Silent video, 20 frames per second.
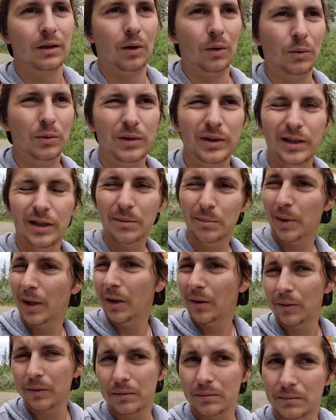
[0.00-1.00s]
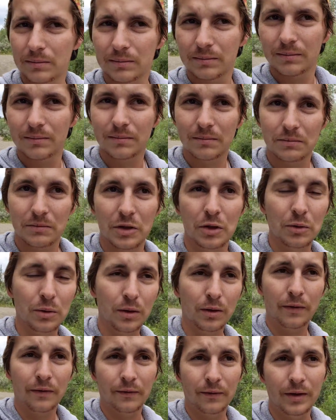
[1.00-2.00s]
only about 2
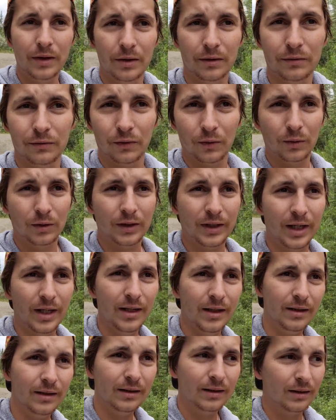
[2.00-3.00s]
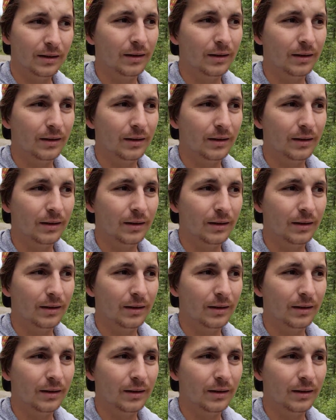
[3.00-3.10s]
or 3 or 4K.